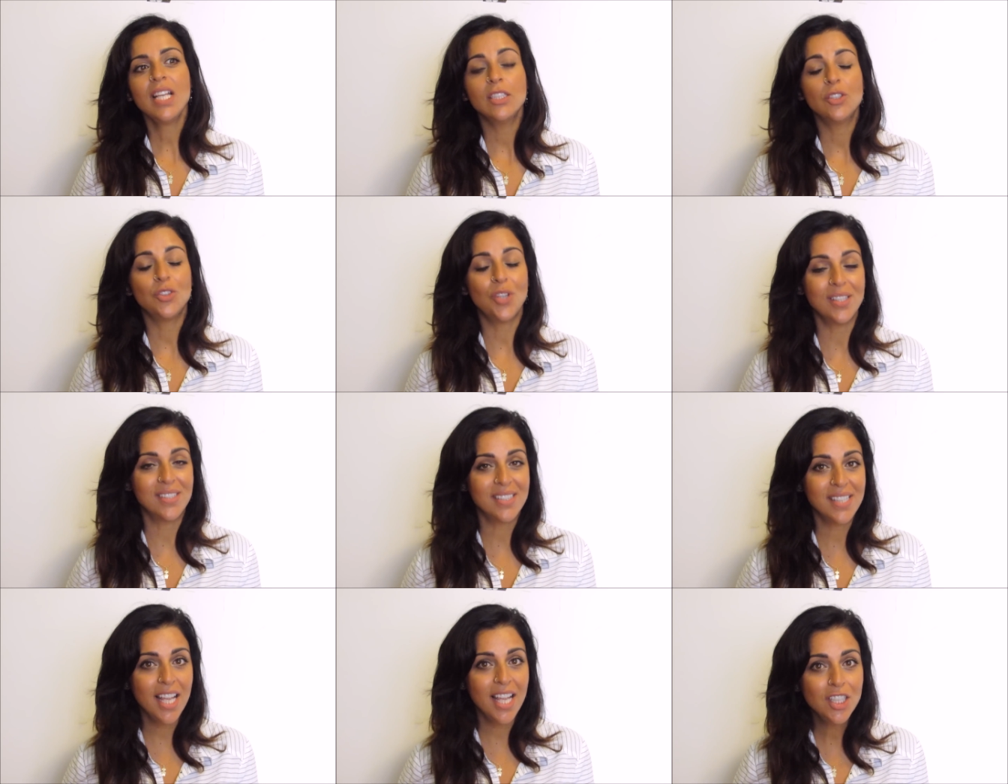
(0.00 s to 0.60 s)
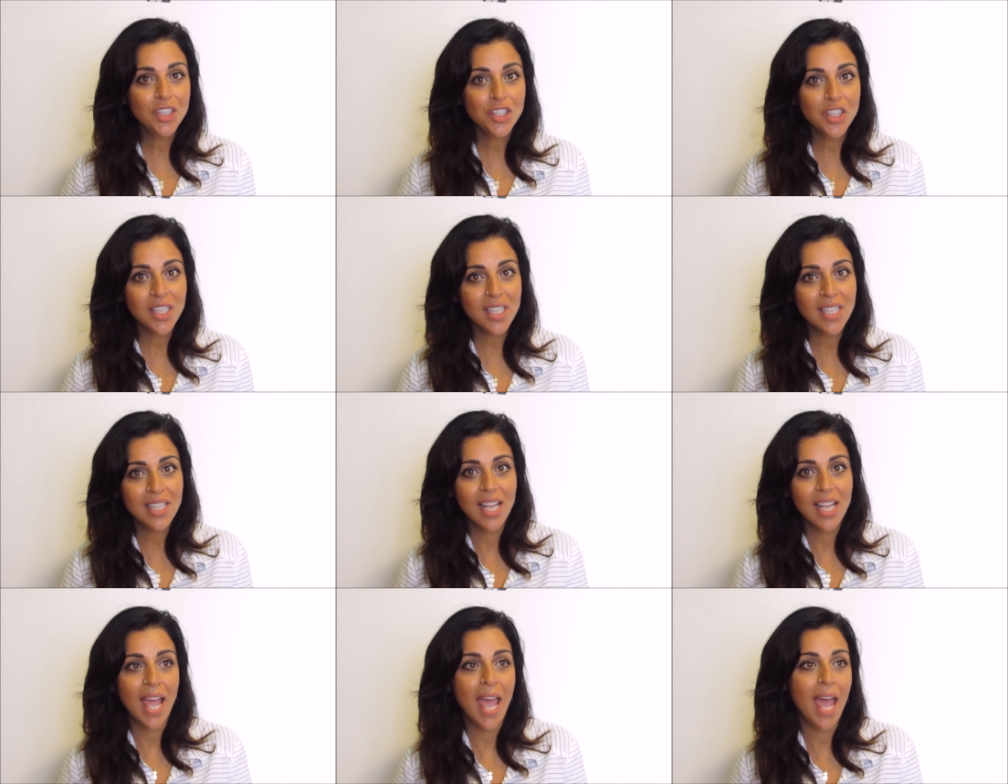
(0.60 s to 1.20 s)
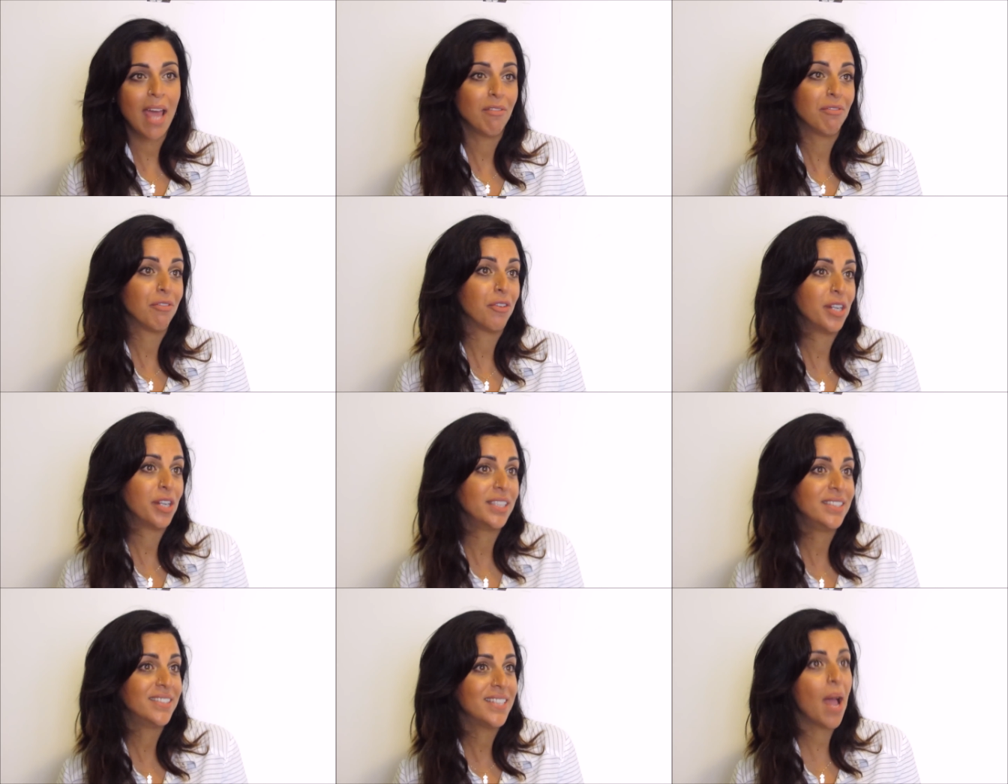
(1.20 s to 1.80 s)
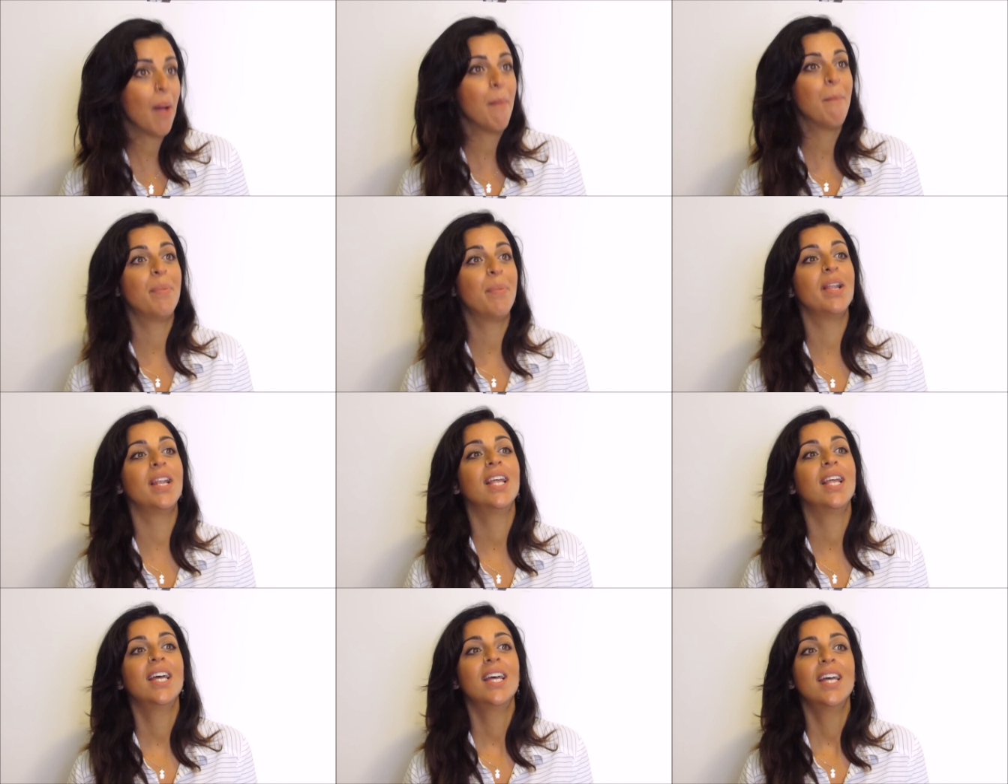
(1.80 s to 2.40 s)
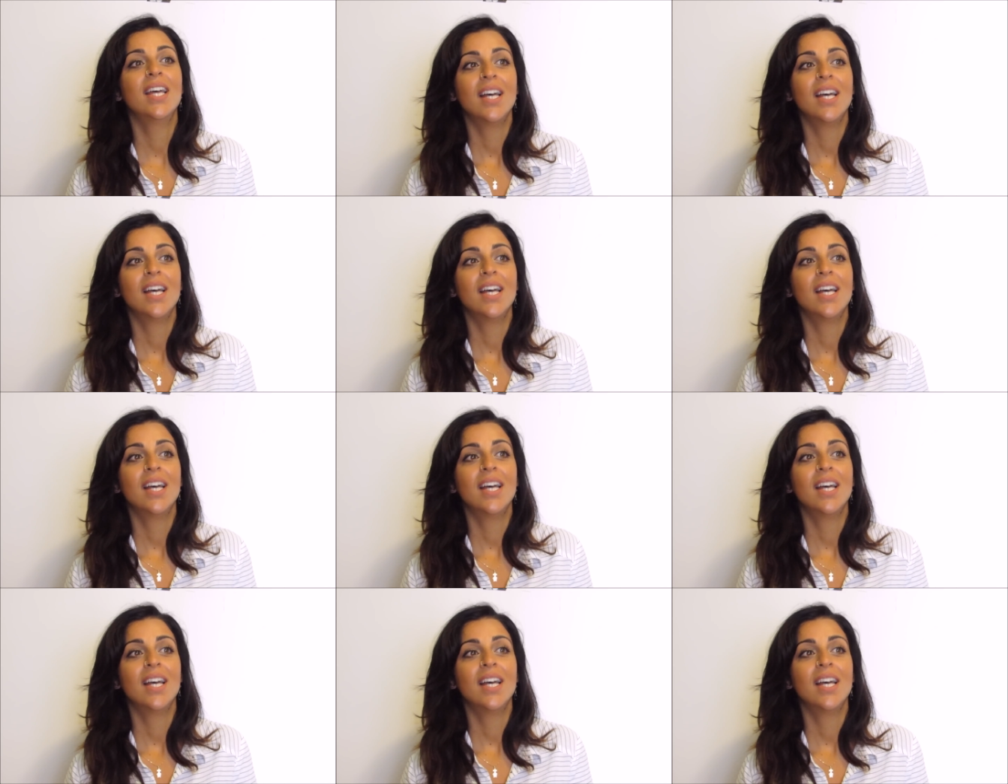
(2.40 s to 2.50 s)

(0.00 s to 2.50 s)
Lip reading: translation, and for example